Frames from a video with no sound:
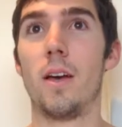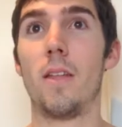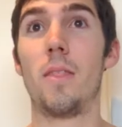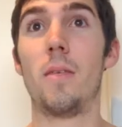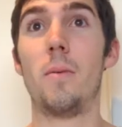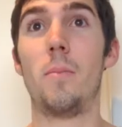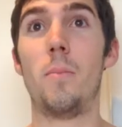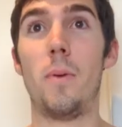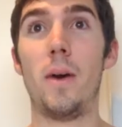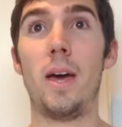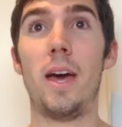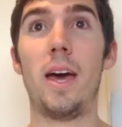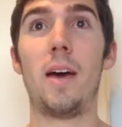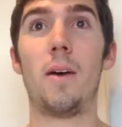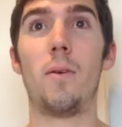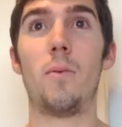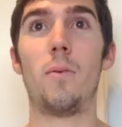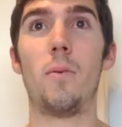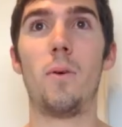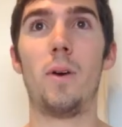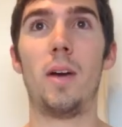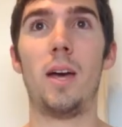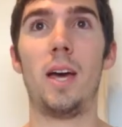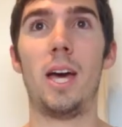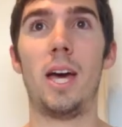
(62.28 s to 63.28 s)
The bet
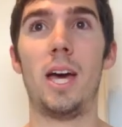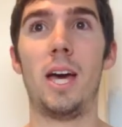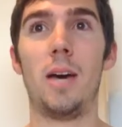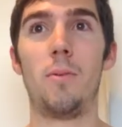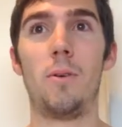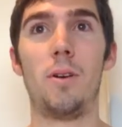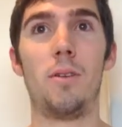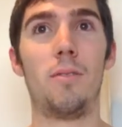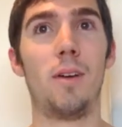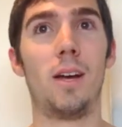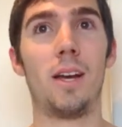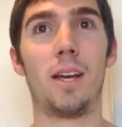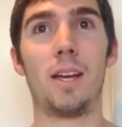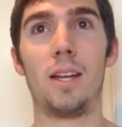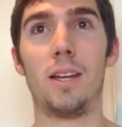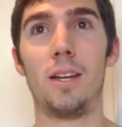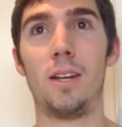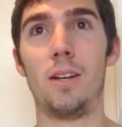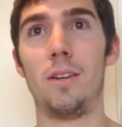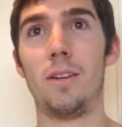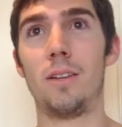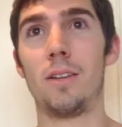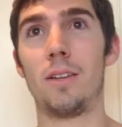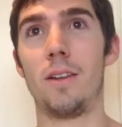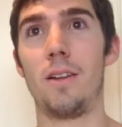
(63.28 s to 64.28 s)
where we
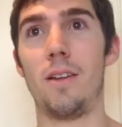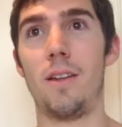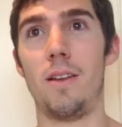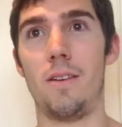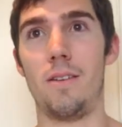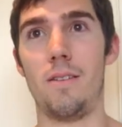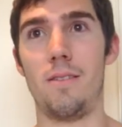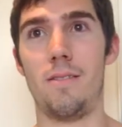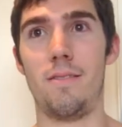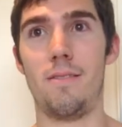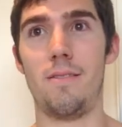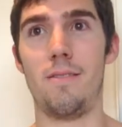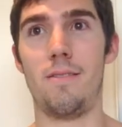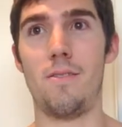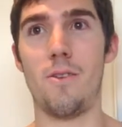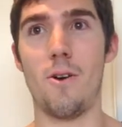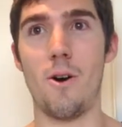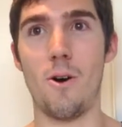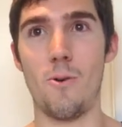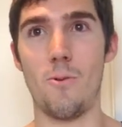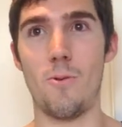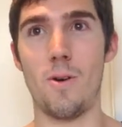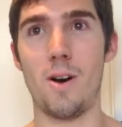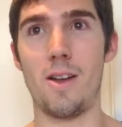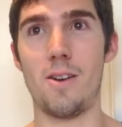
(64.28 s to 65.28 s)
reckoned
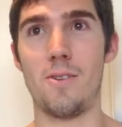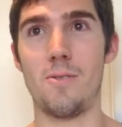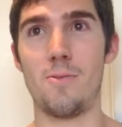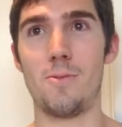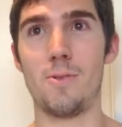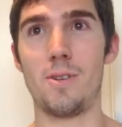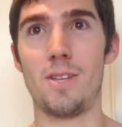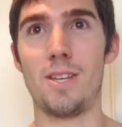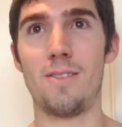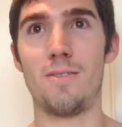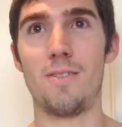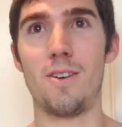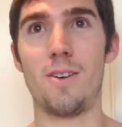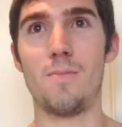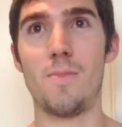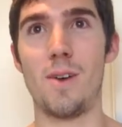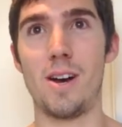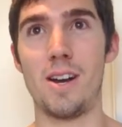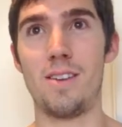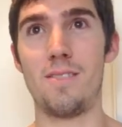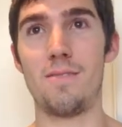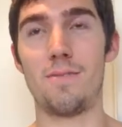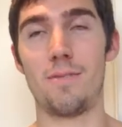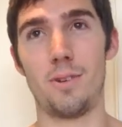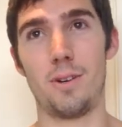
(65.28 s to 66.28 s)
no one would give her
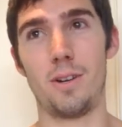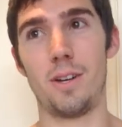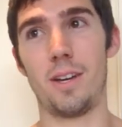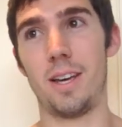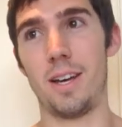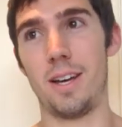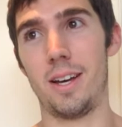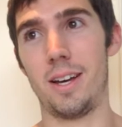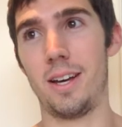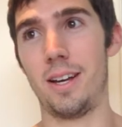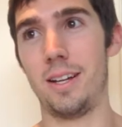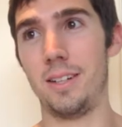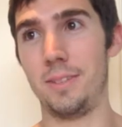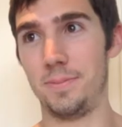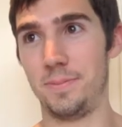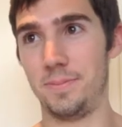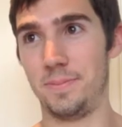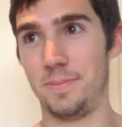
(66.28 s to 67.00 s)
money for her car.